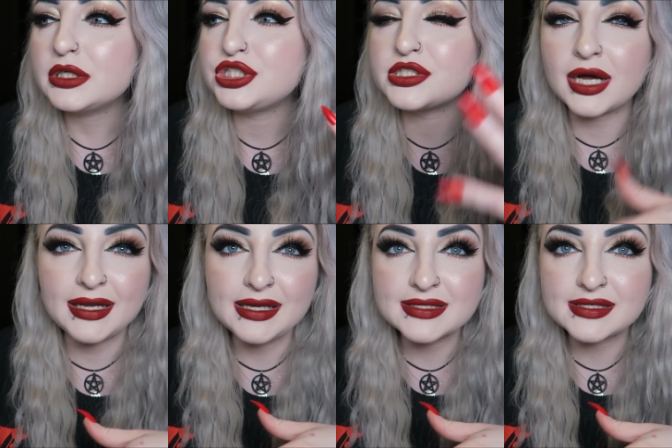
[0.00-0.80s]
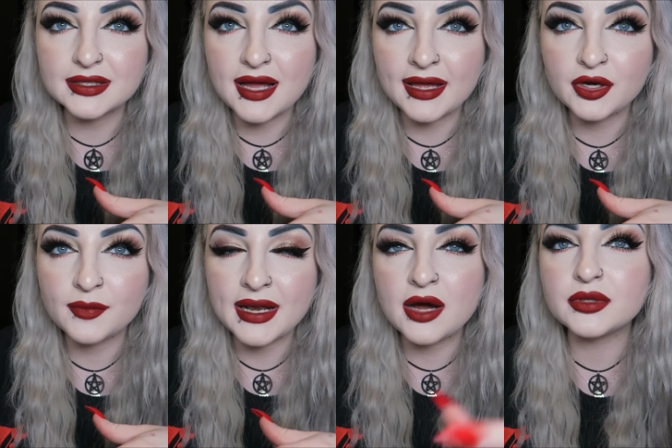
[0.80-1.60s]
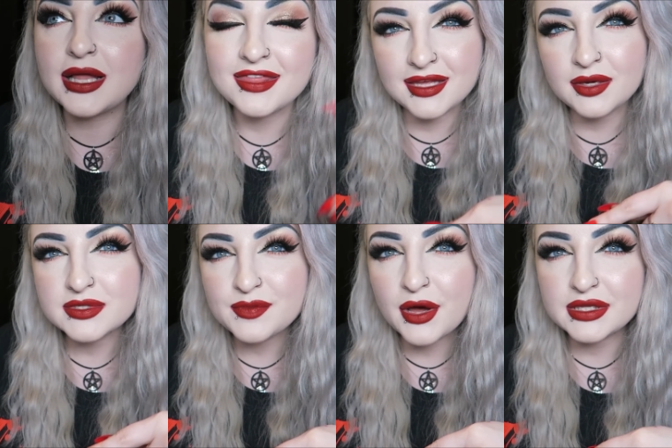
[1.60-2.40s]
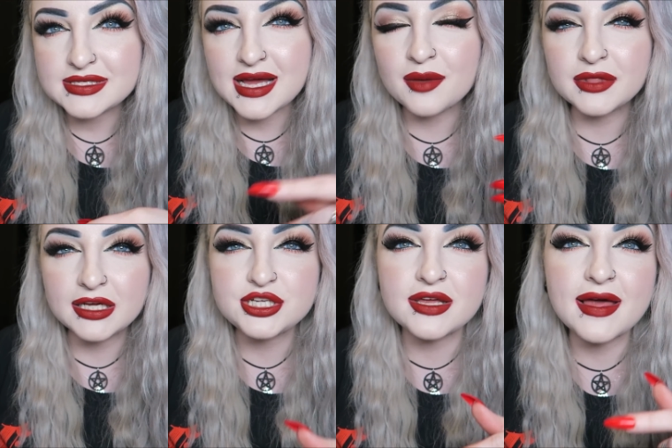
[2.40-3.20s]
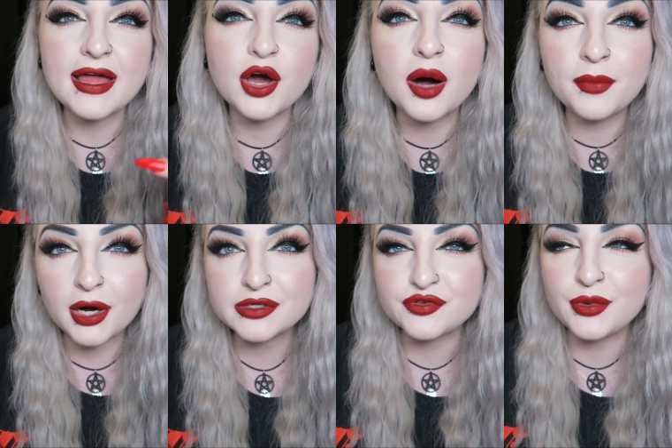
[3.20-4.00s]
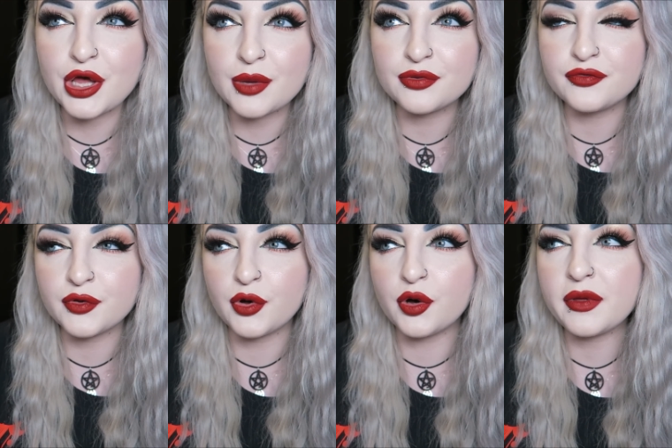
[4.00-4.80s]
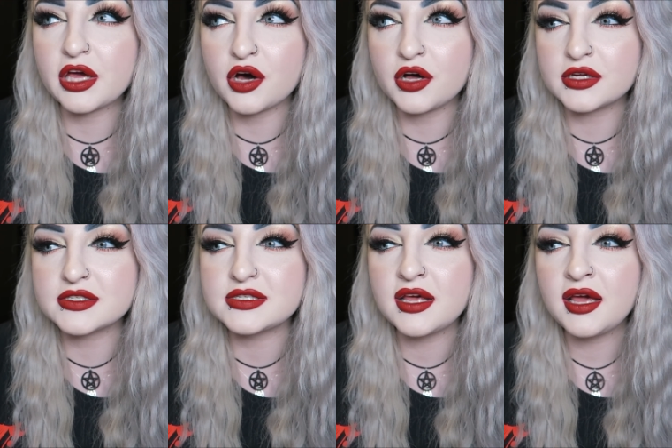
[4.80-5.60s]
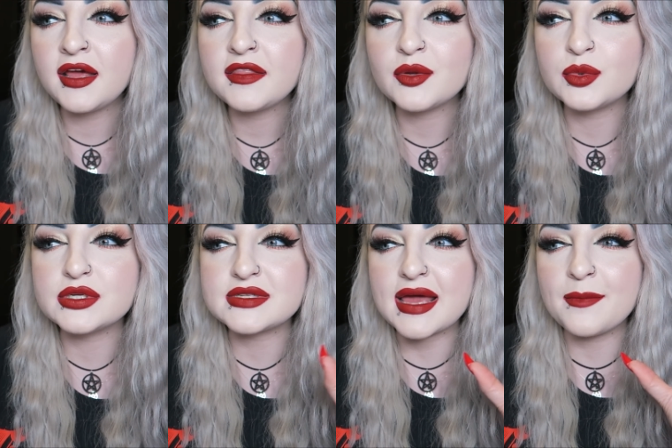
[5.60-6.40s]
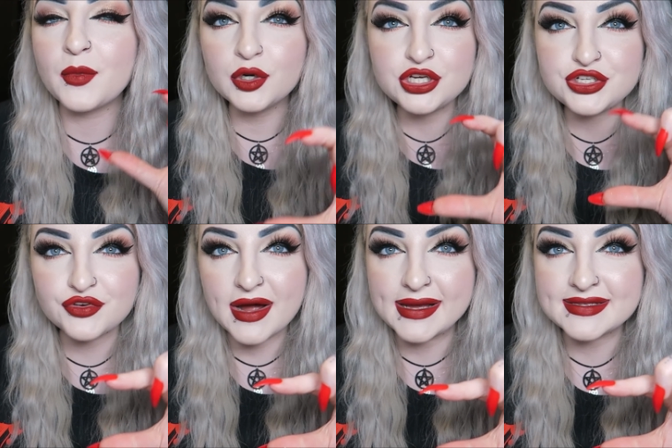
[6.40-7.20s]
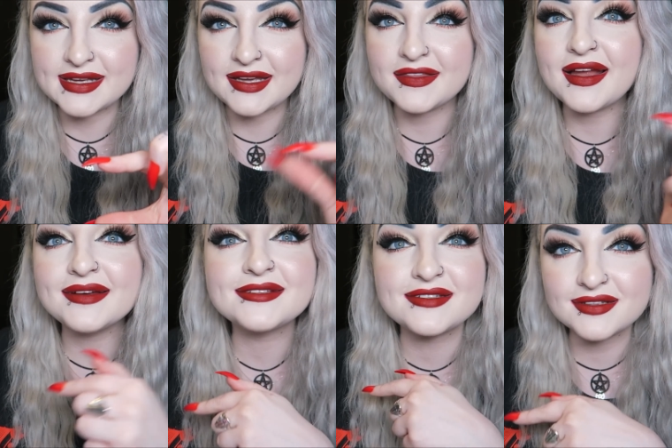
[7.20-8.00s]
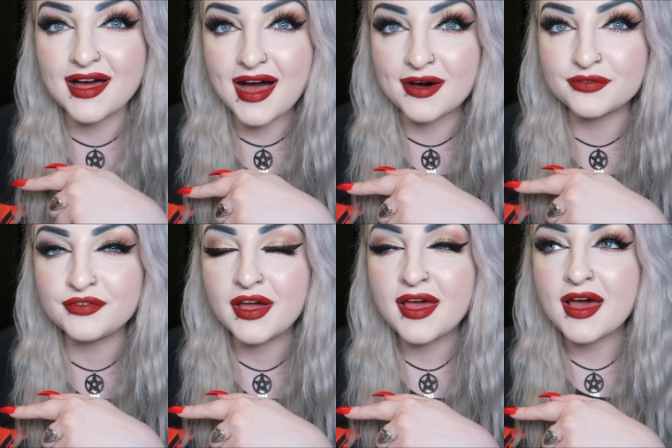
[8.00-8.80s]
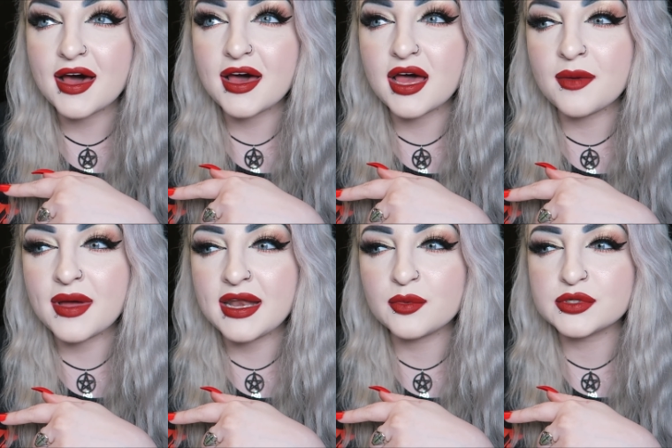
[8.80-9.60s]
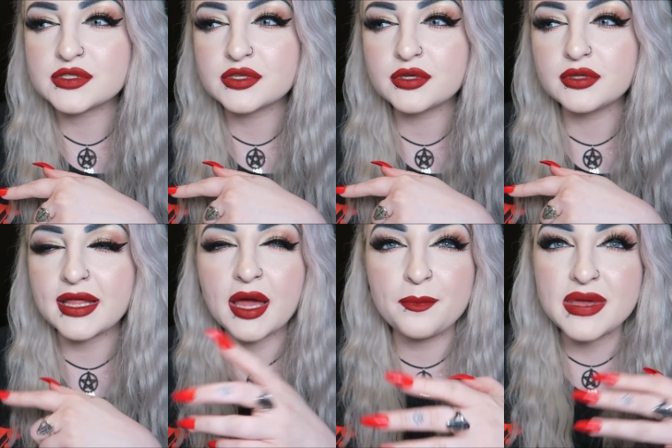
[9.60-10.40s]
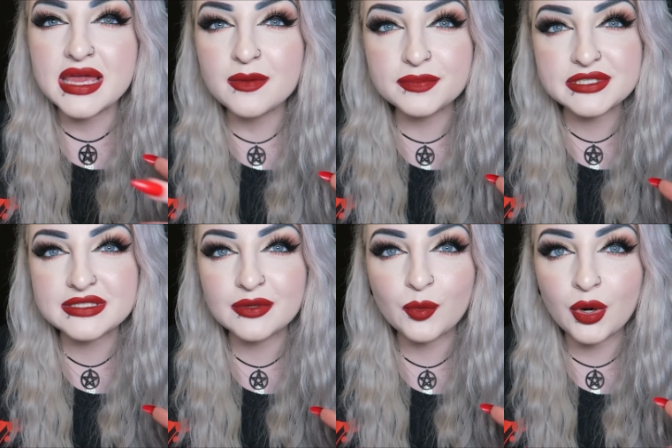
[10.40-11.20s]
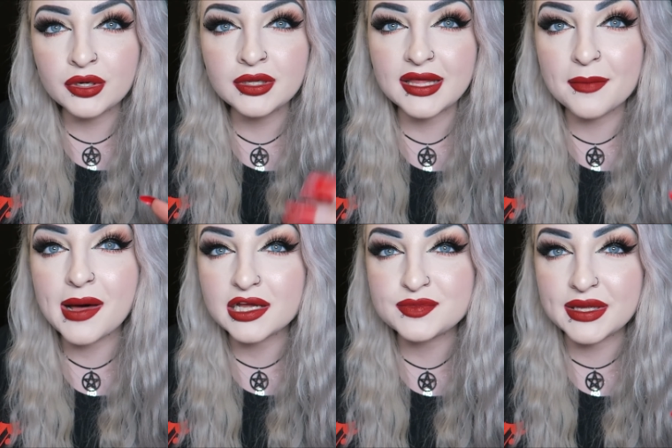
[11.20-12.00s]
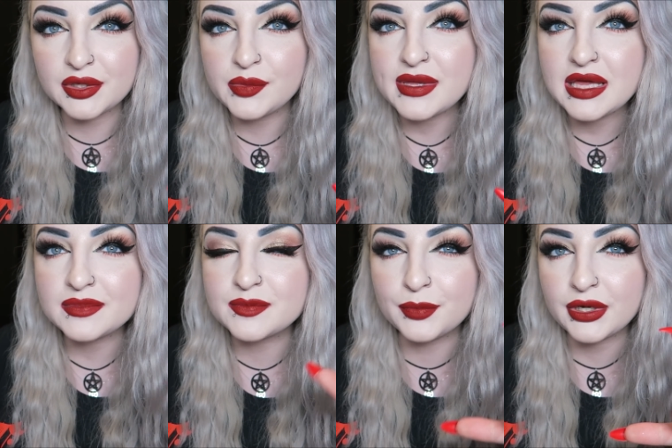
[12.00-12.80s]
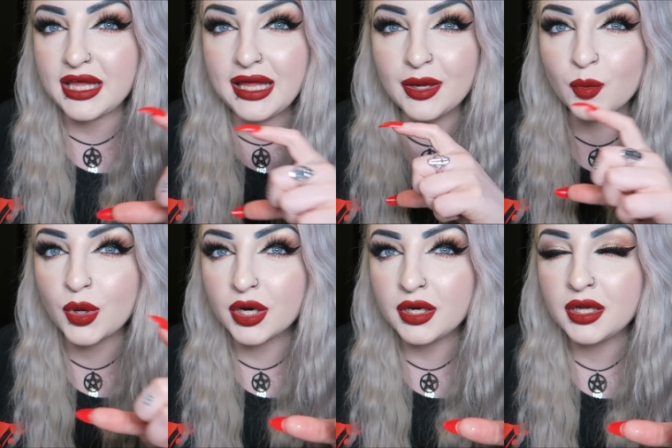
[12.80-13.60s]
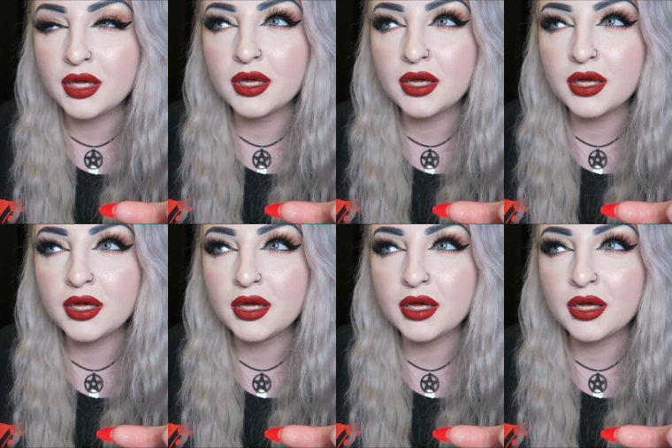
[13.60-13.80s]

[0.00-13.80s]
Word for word: She's got an Easter line coming out. I think it was about this time last year that I got a box from her before because there was a moisturiser in it that I still have um, and it was like a Peeps one, like a Marshmallow Peeps bunny one